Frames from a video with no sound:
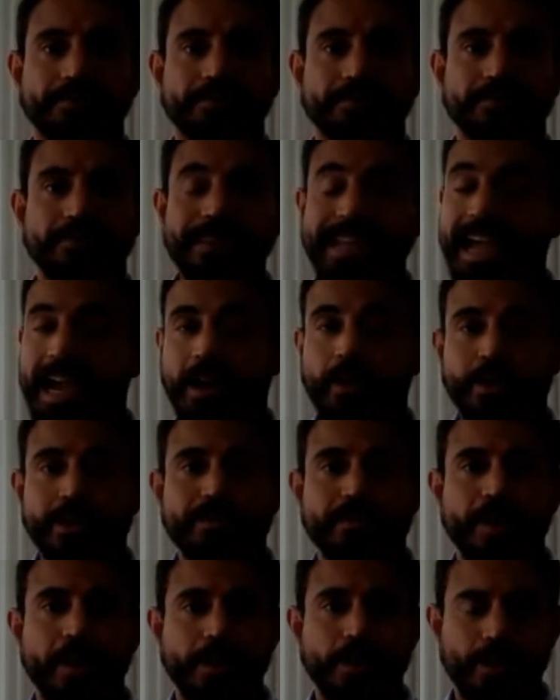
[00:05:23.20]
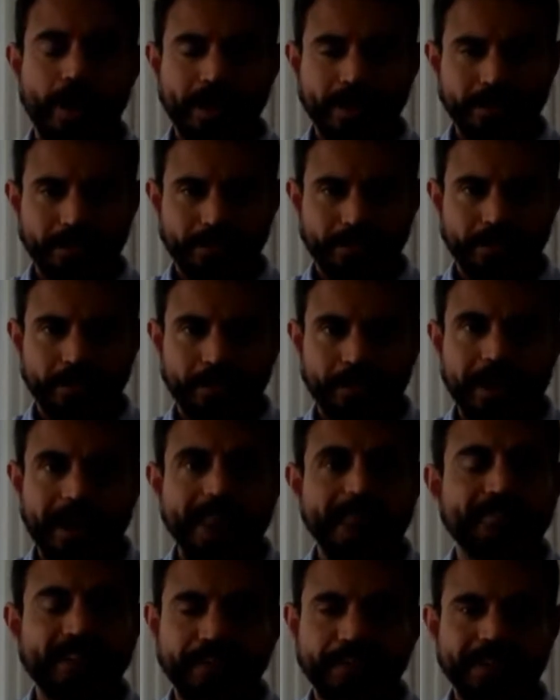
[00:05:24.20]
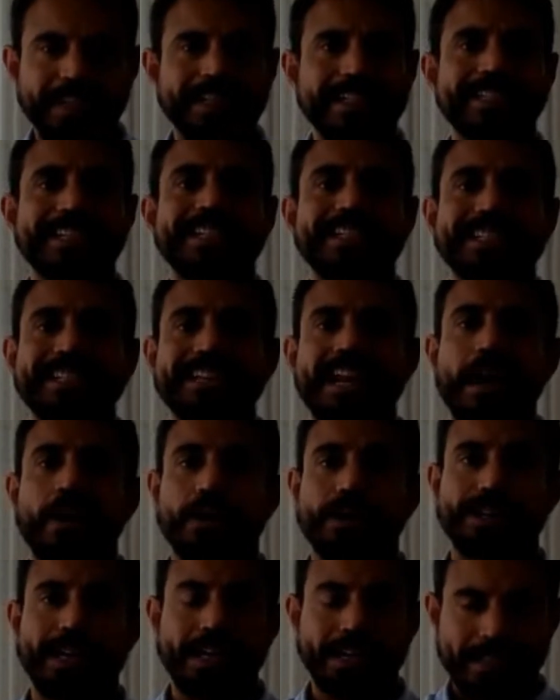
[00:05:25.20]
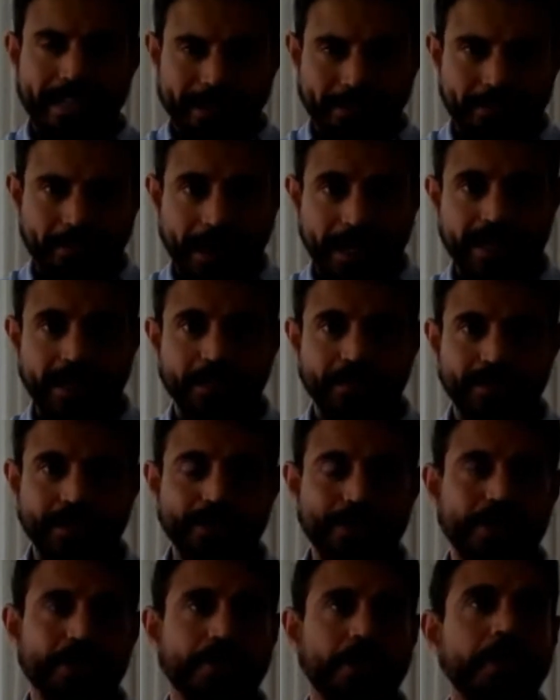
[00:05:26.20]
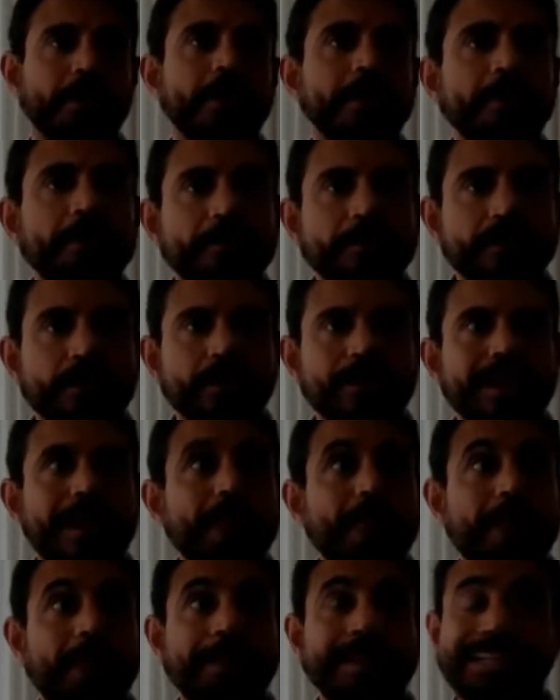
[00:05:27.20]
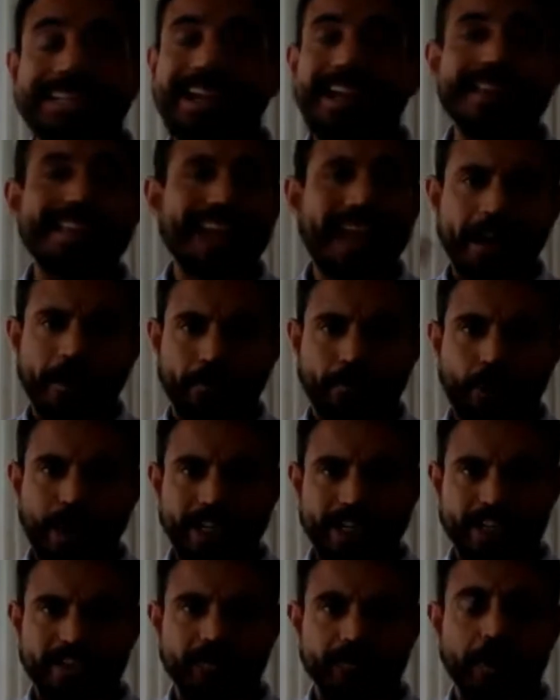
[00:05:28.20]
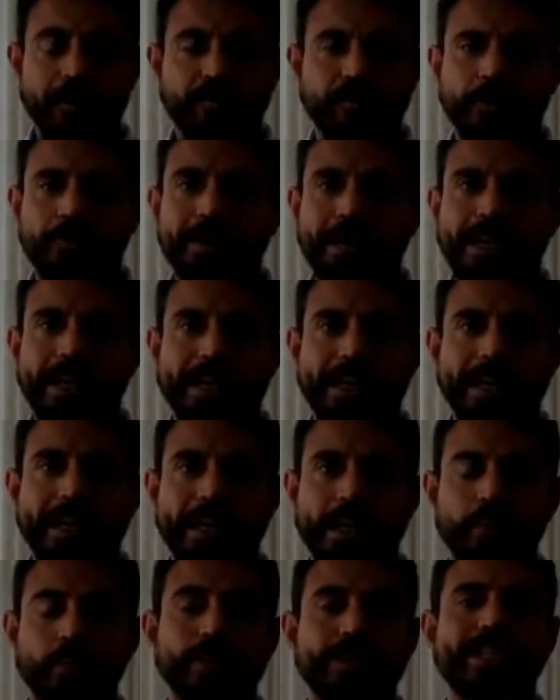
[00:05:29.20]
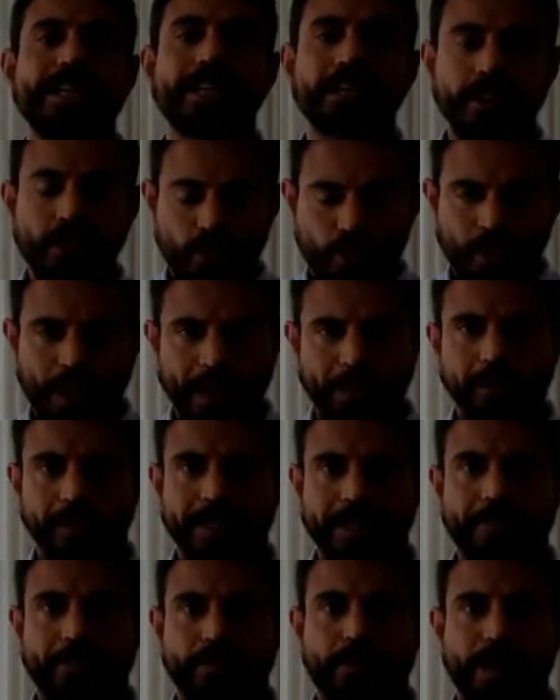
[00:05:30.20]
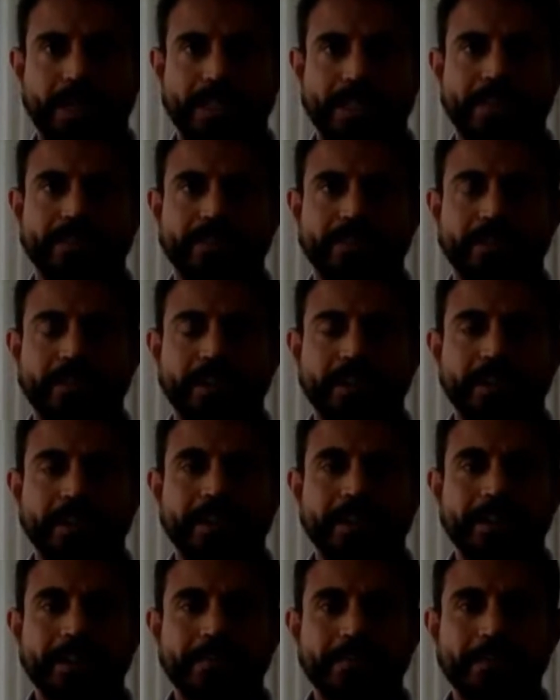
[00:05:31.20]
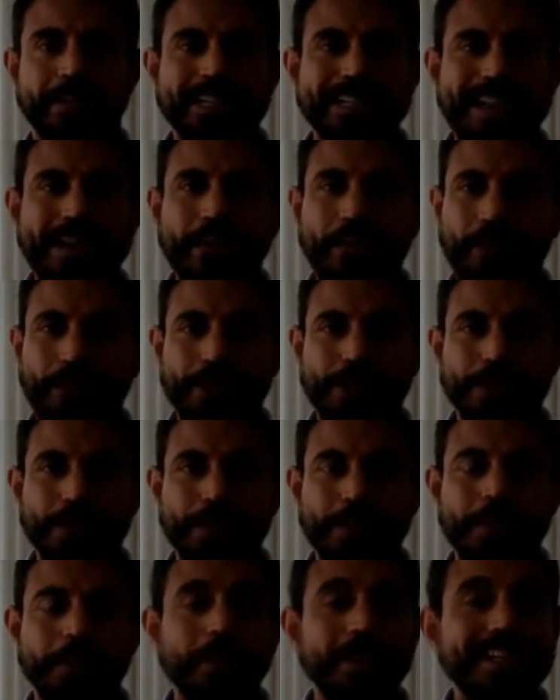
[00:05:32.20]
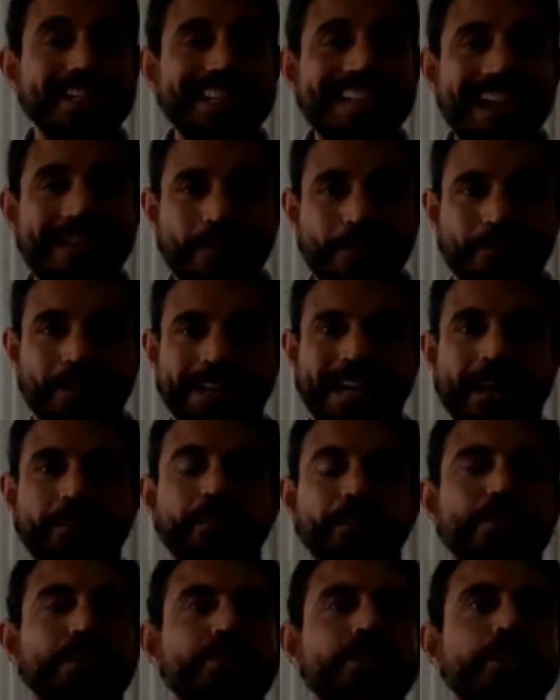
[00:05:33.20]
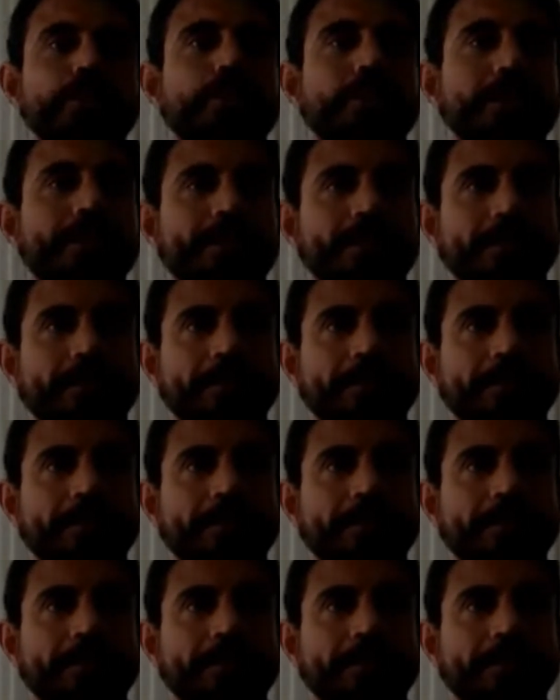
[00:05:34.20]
Now it's very regular for me to have 15, 16-hour days like many of you do. So maybe it's not that impressive, but for me, it was incredibly impressive because I'm one of those people that's never been able to do it.